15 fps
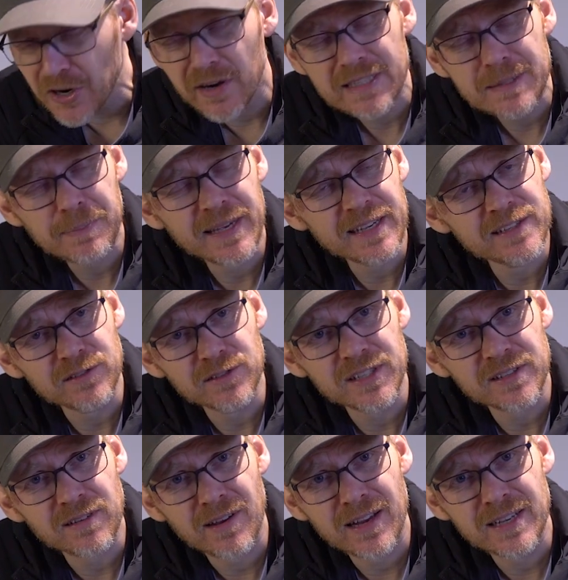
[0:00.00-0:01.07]
a nice pixel
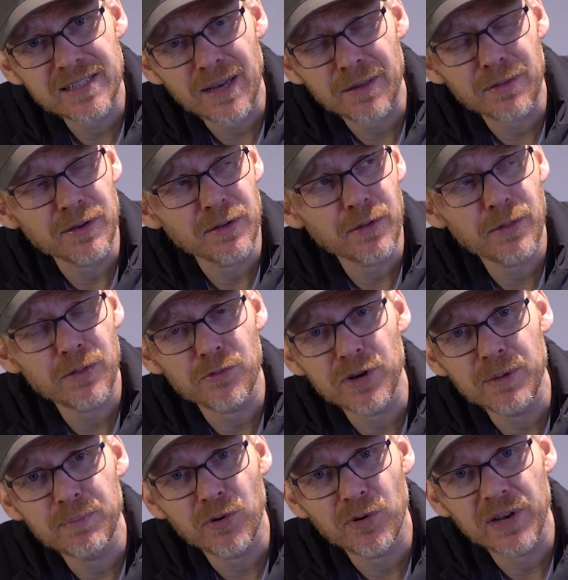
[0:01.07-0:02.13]
size, I think
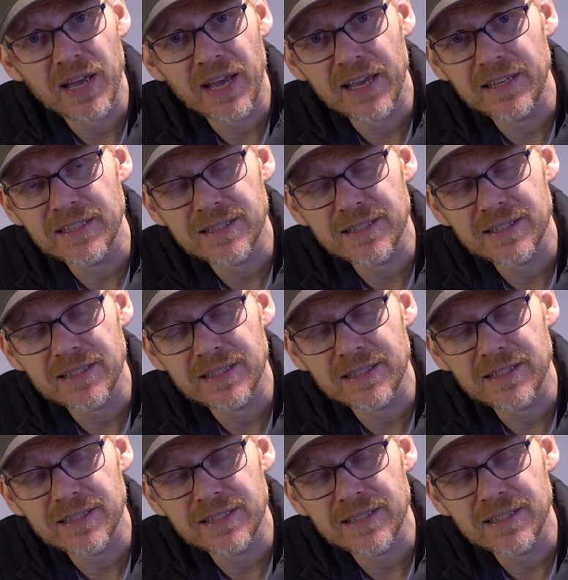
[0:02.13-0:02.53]
3.8